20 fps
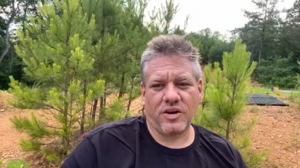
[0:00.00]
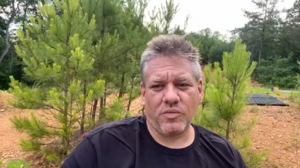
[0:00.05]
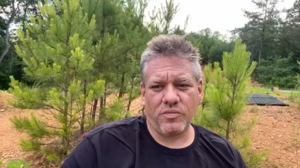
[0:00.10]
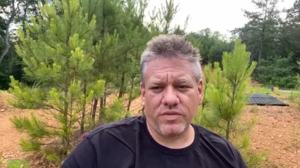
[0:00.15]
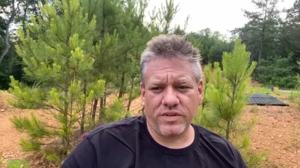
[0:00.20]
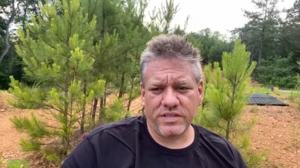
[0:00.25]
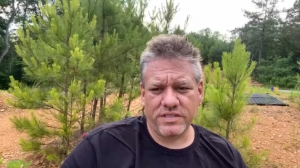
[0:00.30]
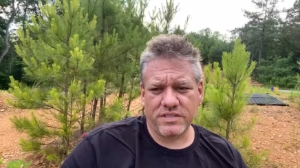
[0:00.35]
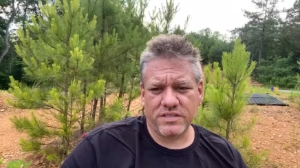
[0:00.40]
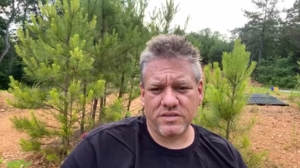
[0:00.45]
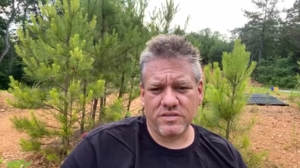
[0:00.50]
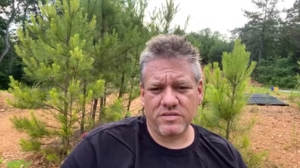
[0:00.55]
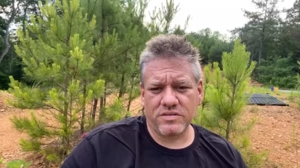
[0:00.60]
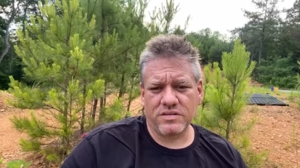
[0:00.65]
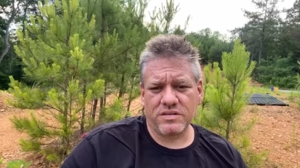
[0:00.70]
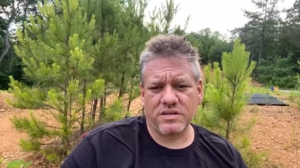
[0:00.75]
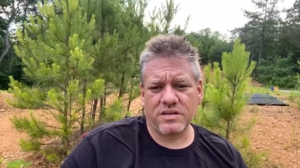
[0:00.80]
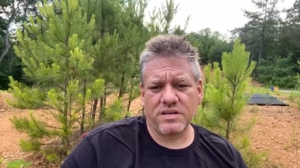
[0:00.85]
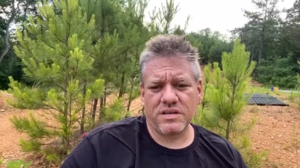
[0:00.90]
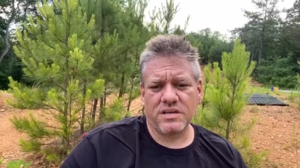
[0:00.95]
Hopefully
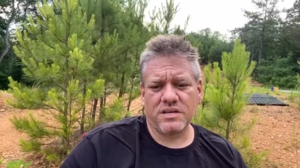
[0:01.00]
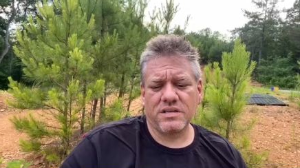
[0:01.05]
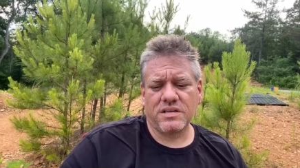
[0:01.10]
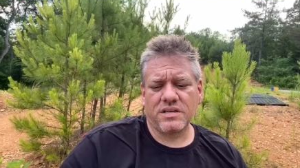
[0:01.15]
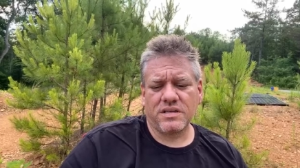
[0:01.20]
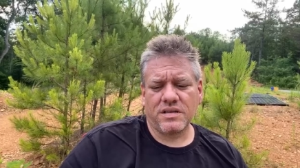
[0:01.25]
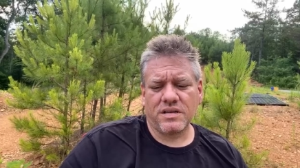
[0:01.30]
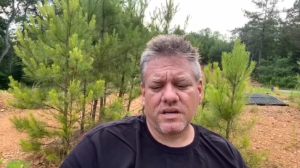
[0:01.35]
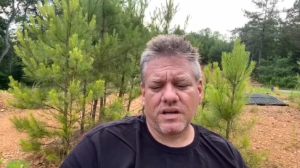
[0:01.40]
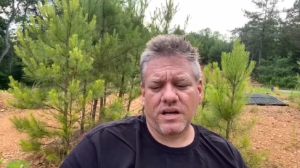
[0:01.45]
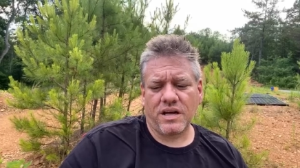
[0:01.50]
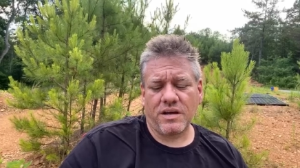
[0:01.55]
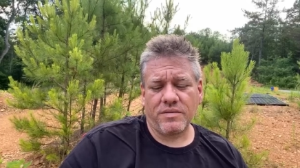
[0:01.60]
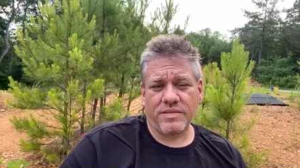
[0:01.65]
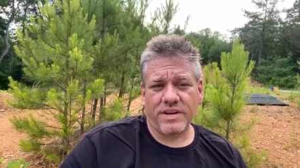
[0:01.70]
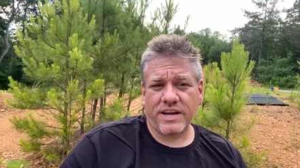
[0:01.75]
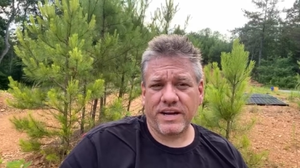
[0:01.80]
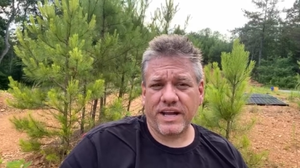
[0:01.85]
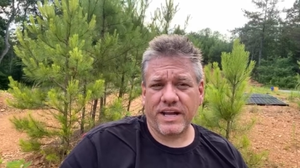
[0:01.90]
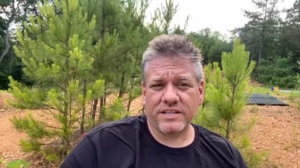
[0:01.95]
soon.
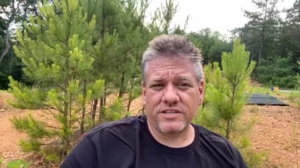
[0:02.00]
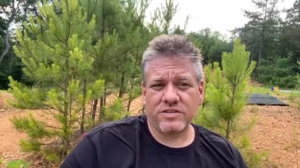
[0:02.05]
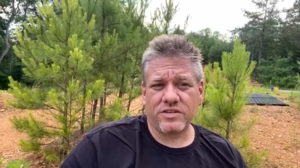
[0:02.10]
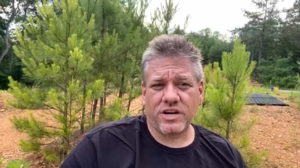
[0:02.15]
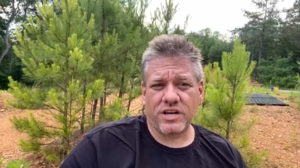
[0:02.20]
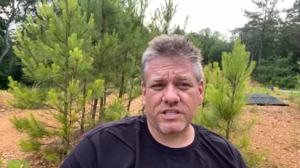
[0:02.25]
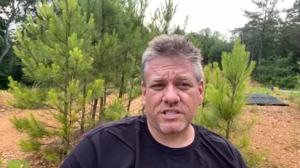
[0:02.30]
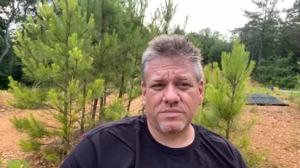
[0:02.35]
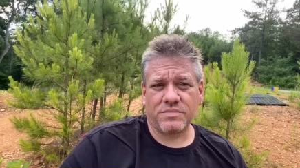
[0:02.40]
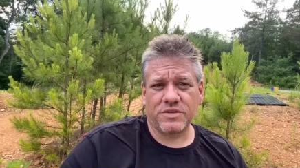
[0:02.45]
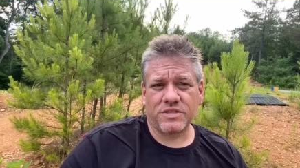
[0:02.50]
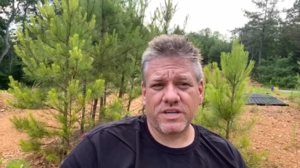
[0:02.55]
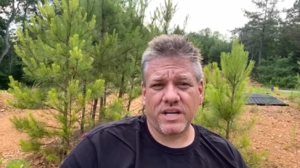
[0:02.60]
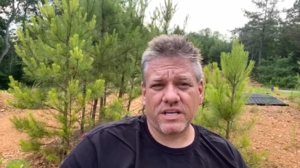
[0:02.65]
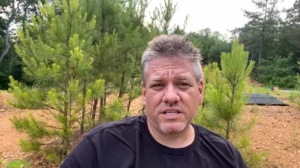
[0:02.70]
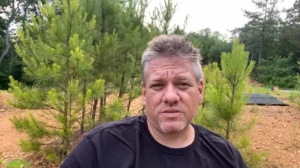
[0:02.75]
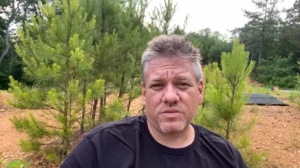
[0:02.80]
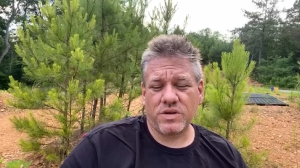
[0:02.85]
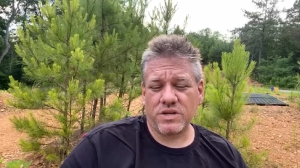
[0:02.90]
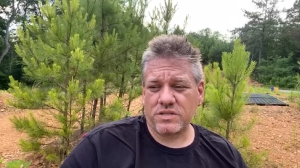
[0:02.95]
Again, I got 2 customers
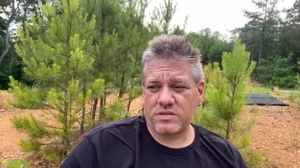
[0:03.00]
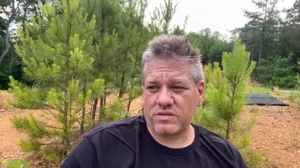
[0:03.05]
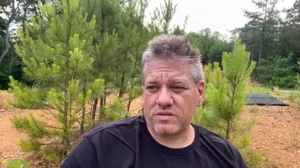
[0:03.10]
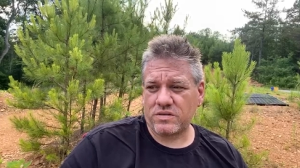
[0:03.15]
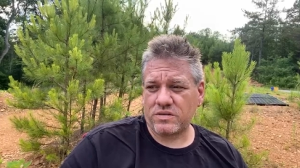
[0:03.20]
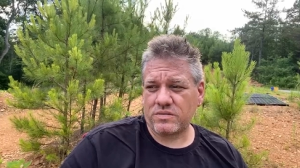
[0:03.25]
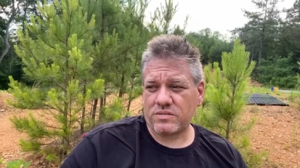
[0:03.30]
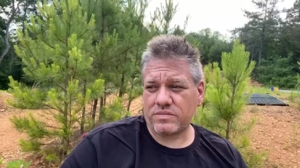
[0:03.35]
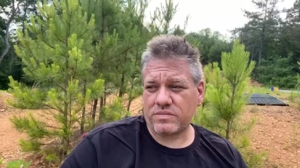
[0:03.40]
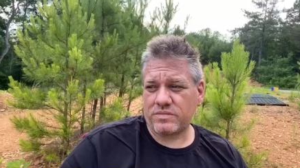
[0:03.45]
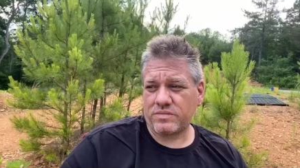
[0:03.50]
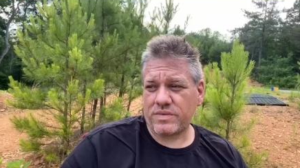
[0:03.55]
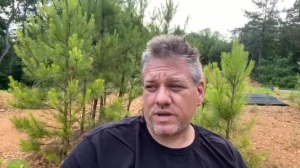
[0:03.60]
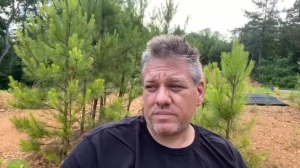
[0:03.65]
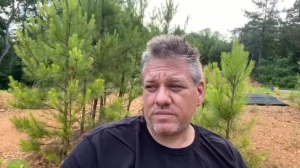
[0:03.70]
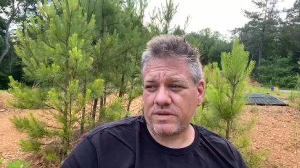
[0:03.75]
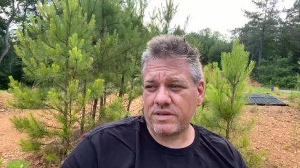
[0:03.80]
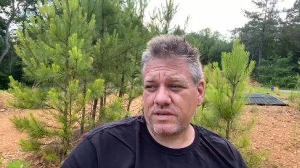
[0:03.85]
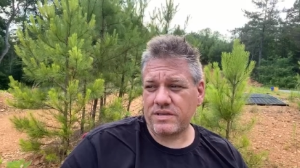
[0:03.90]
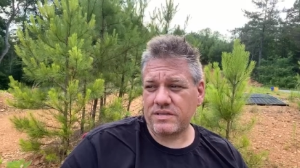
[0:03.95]
next week, so
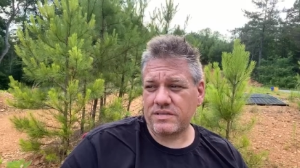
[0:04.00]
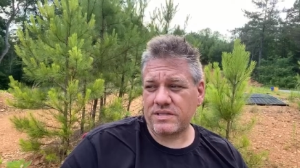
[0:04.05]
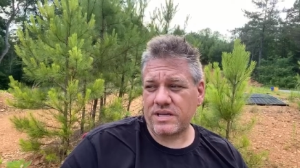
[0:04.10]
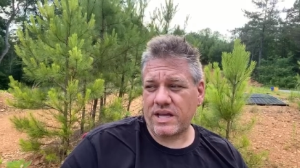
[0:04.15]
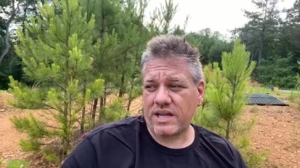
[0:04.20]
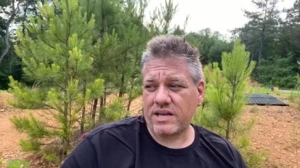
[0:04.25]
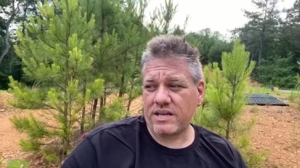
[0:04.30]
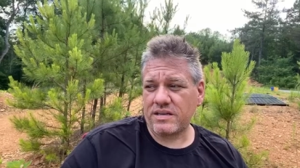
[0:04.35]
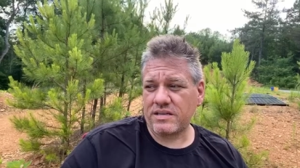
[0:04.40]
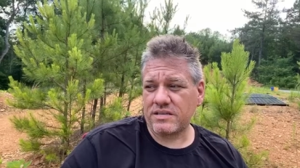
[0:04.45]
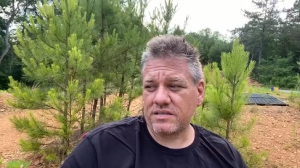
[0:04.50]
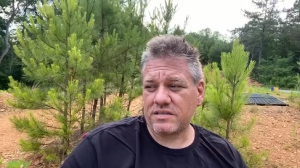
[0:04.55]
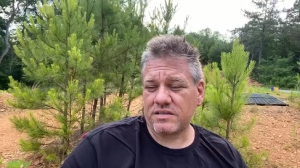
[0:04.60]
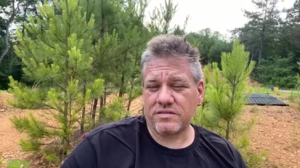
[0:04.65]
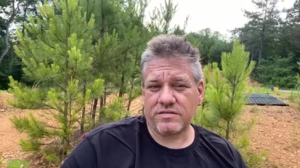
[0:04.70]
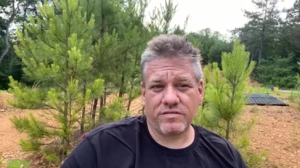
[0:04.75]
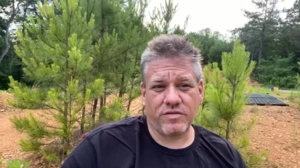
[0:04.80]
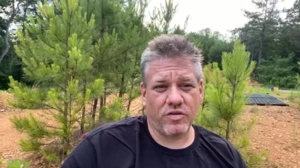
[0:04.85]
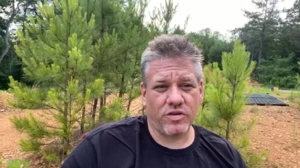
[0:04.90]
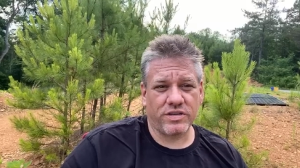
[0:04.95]
maybe 10 to
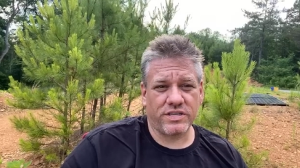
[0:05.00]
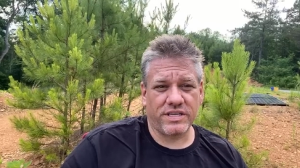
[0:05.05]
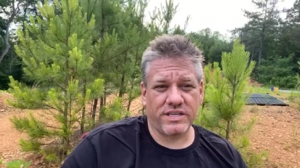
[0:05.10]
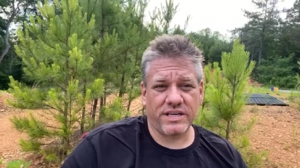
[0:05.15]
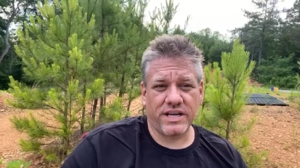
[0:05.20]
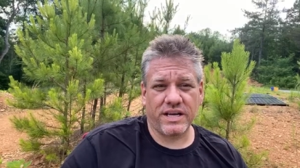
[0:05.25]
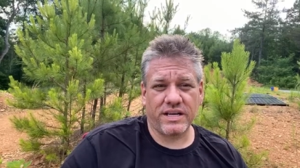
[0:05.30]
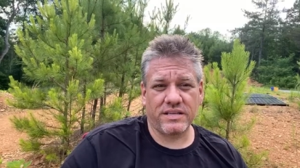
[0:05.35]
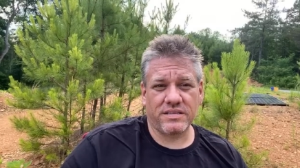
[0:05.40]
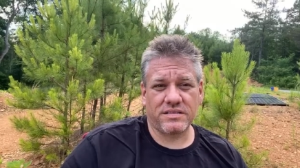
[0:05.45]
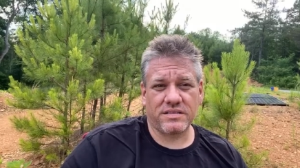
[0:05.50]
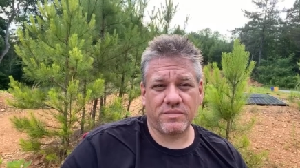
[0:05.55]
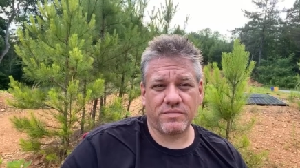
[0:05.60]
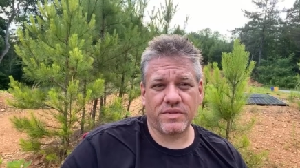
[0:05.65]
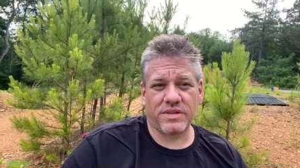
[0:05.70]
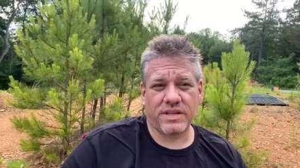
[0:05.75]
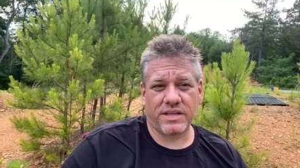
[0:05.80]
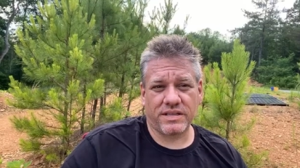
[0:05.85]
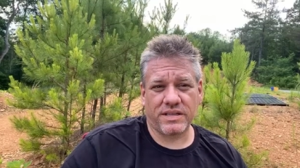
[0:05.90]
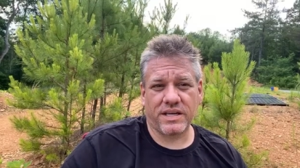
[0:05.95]
14 days,
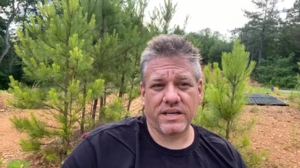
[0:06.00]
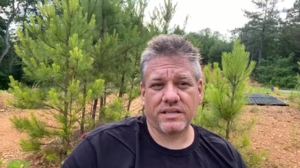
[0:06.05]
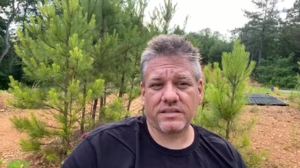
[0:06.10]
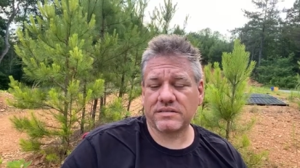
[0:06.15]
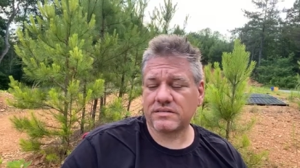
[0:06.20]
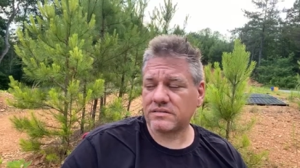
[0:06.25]
something like that.